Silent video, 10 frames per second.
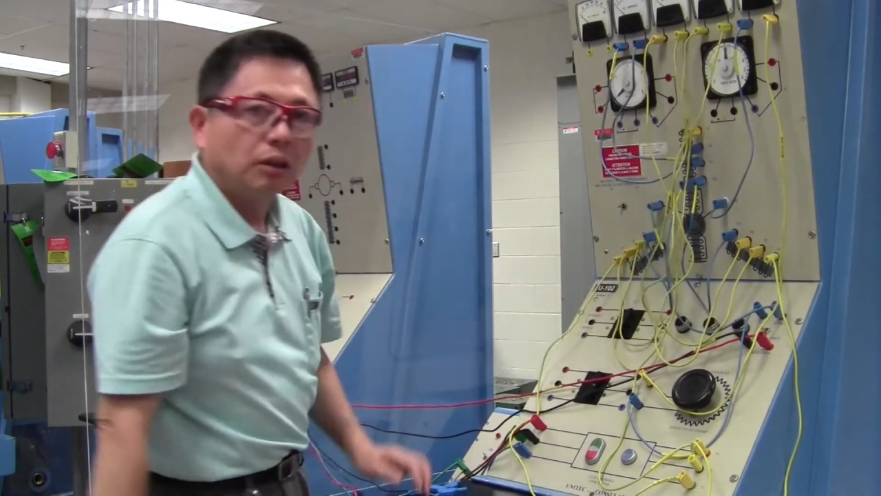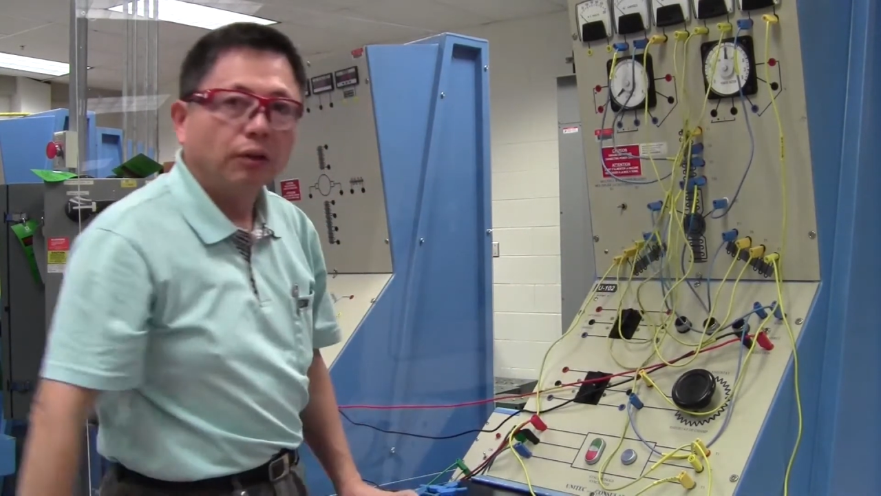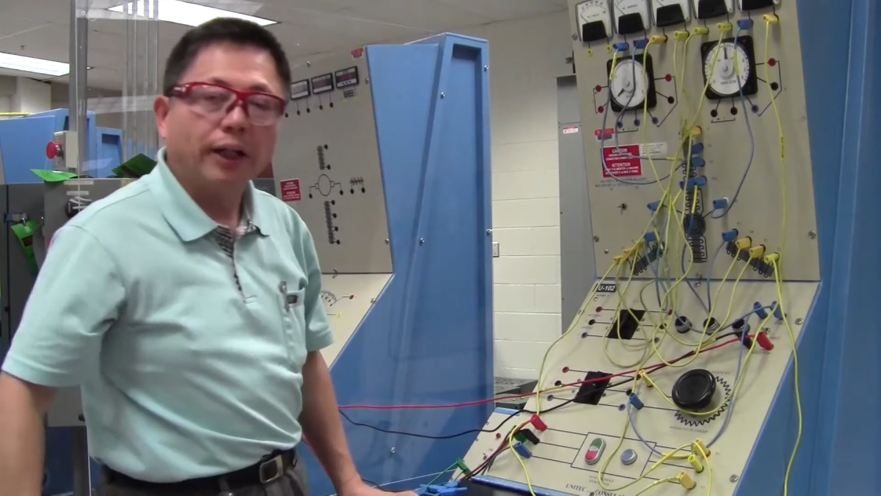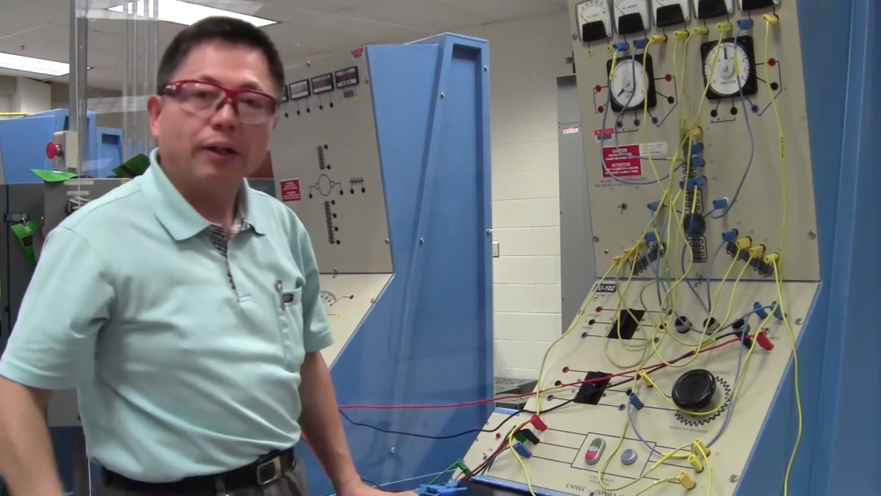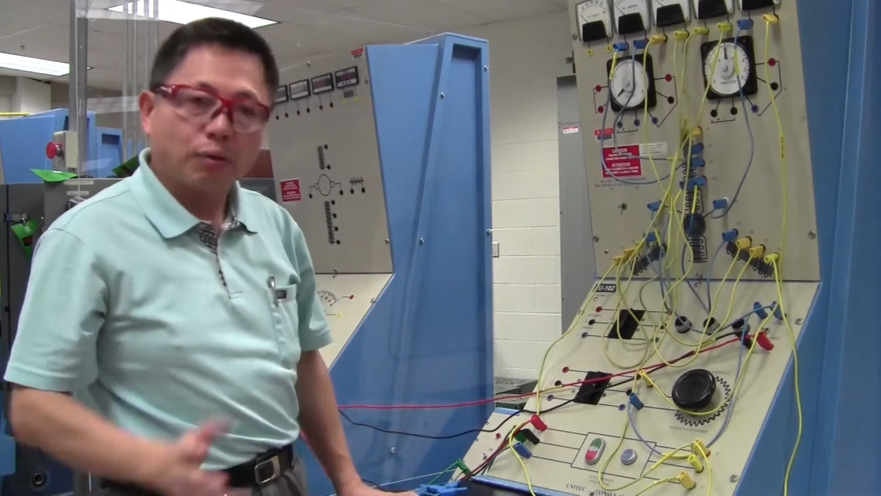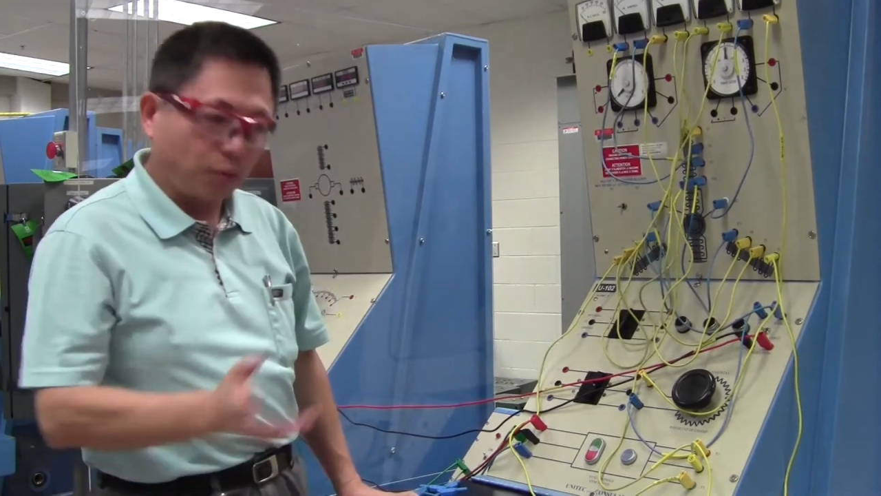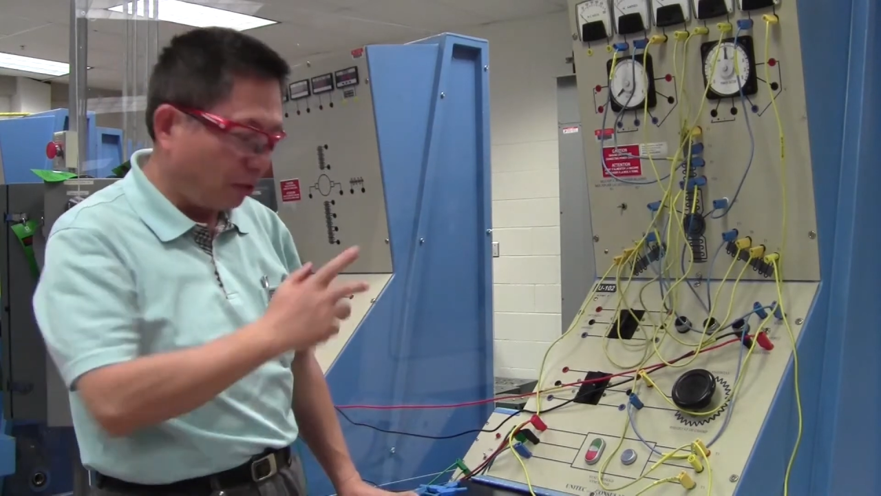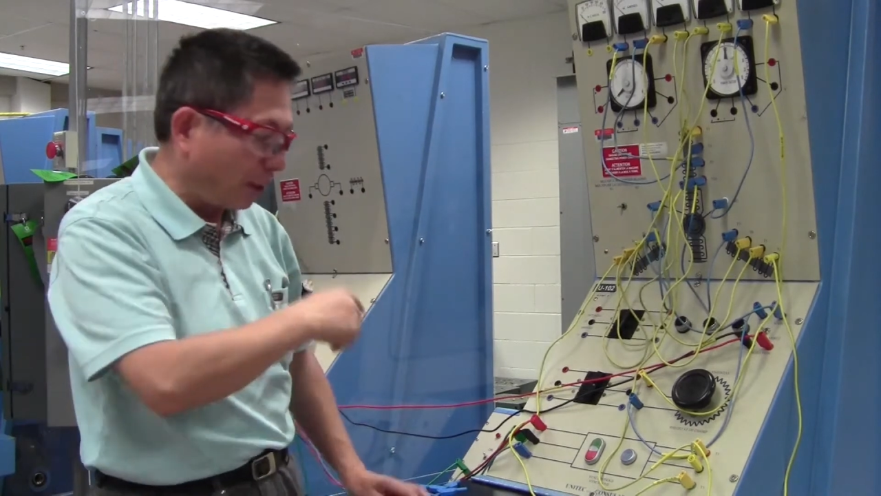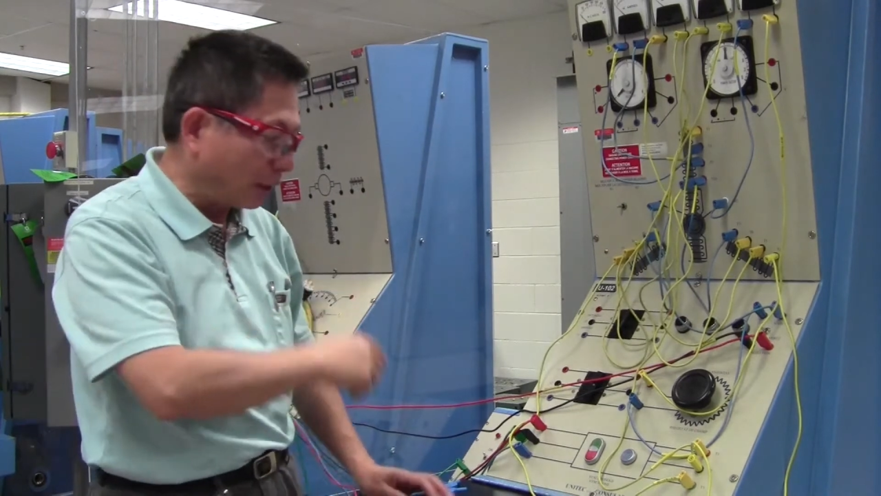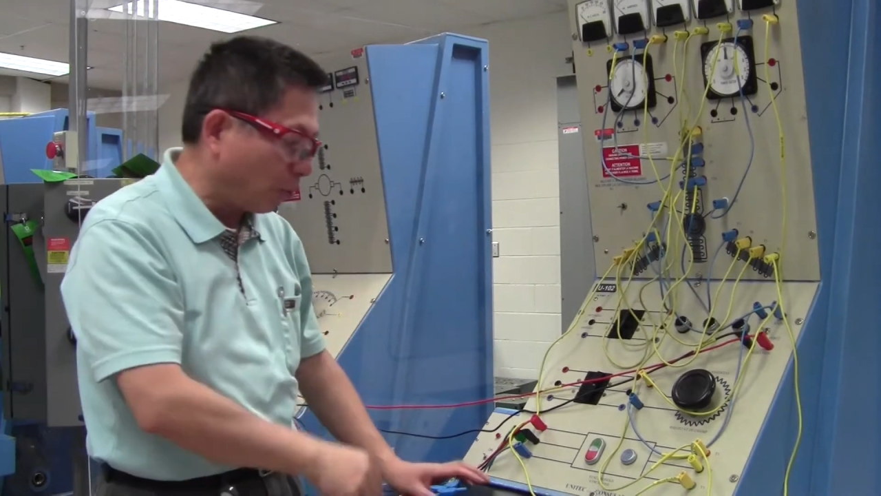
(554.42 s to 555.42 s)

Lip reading: Okay, three-phase